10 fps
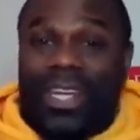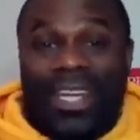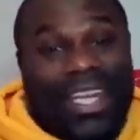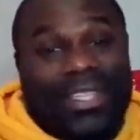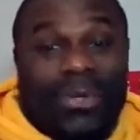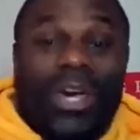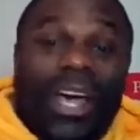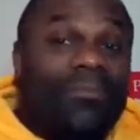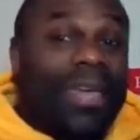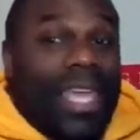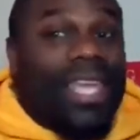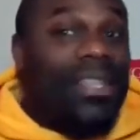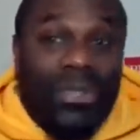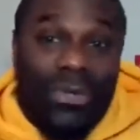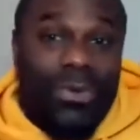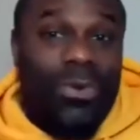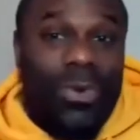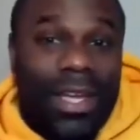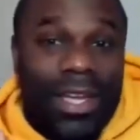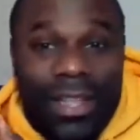get to come into
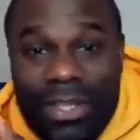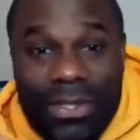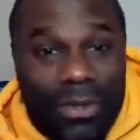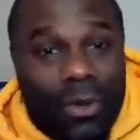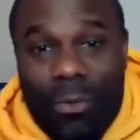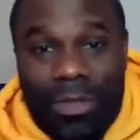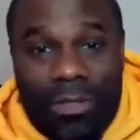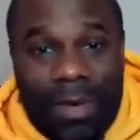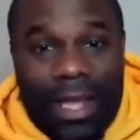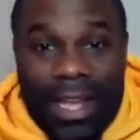the Zoom with me.